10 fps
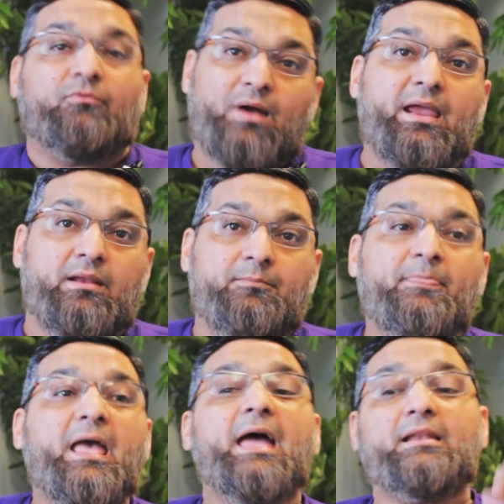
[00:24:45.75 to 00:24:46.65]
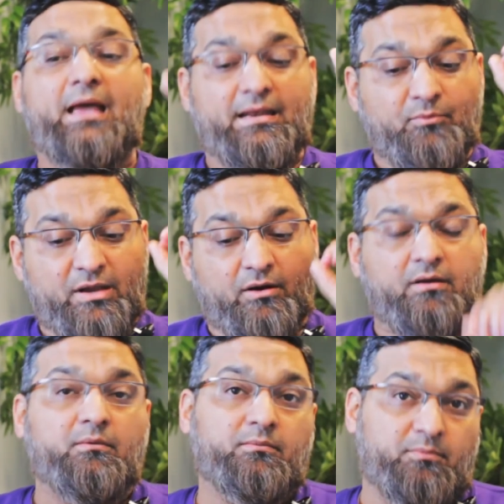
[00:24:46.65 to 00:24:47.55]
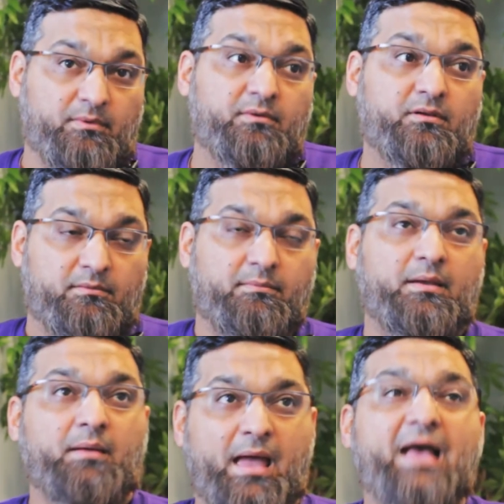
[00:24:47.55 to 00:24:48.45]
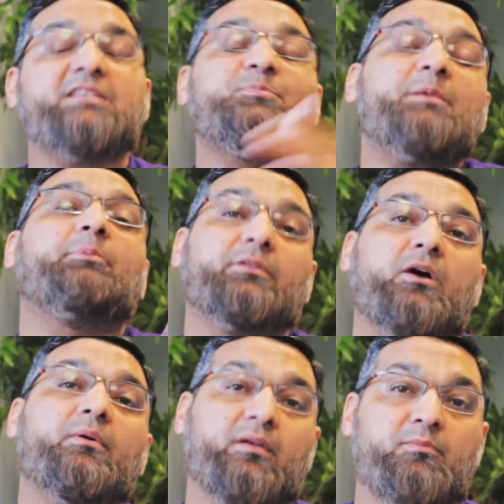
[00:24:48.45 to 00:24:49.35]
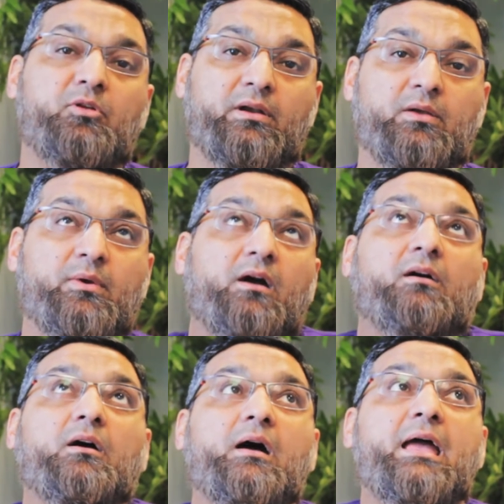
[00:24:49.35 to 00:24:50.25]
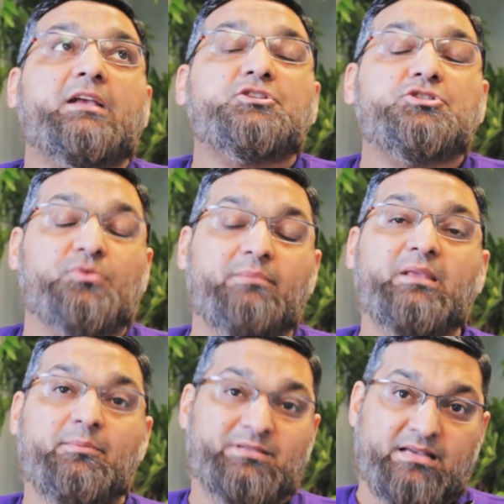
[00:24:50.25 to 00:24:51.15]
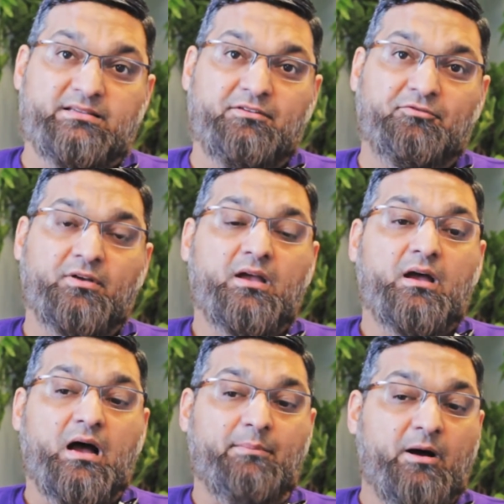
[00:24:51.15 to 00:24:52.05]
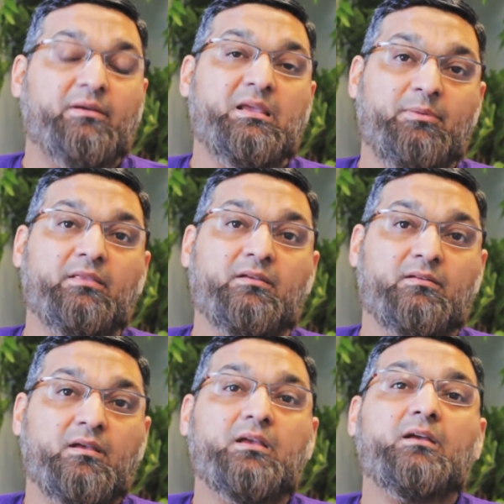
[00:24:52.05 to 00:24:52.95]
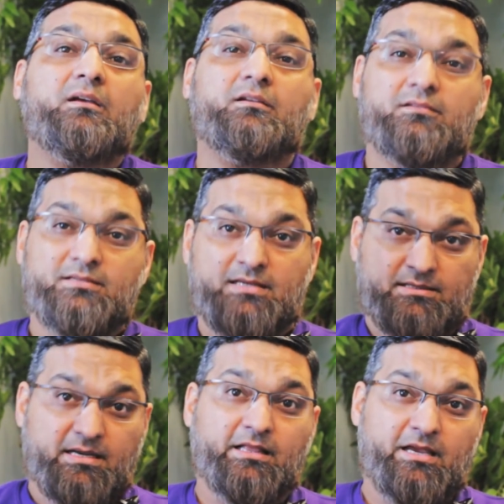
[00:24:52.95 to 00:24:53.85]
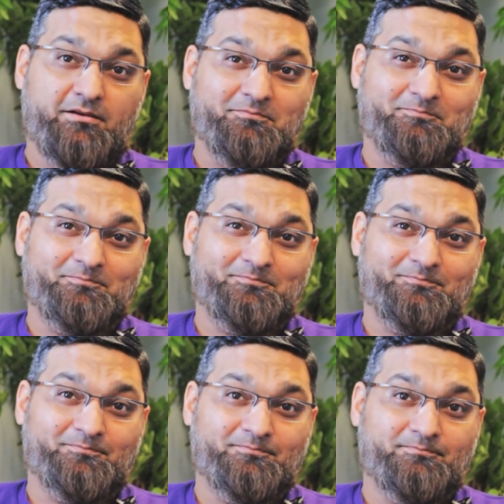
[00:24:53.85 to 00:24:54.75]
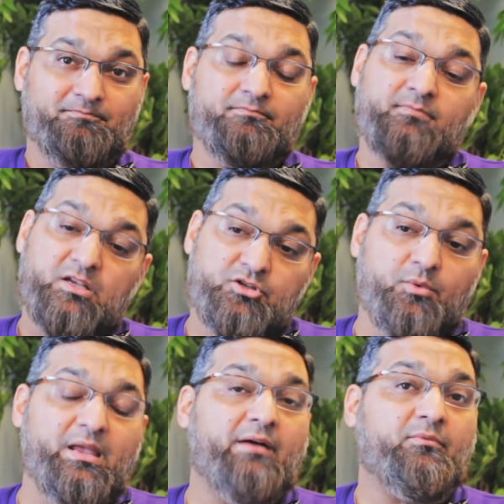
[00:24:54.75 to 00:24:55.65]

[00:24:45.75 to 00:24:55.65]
right. And we are, as people know in the community, we are extremely obsessive about keeping this Disney clean. So we have,